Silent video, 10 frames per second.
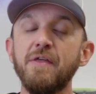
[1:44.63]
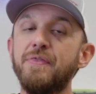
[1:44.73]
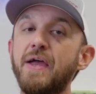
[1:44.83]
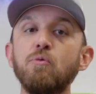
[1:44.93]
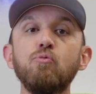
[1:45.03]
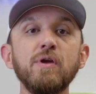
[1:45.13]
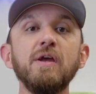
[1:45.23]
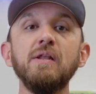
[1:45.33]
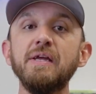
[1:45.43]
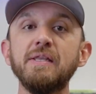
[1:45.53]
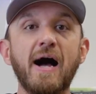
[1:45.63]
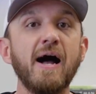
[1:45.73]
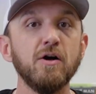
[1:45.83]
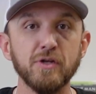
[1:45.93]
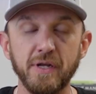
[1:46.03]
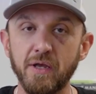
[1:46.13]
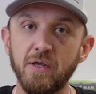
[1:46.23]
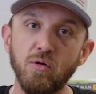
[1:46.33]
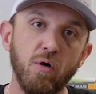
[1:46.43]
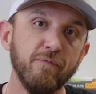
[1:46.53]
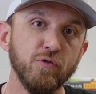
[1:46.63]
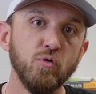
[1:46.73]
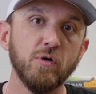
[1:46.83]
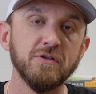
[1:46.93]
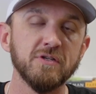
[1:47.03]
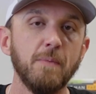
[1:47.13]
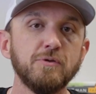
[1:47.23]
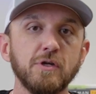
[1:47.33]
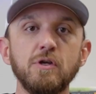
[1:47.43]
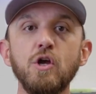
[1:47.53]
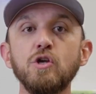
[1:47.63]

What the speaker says: they really dialed it in on fuel consumption.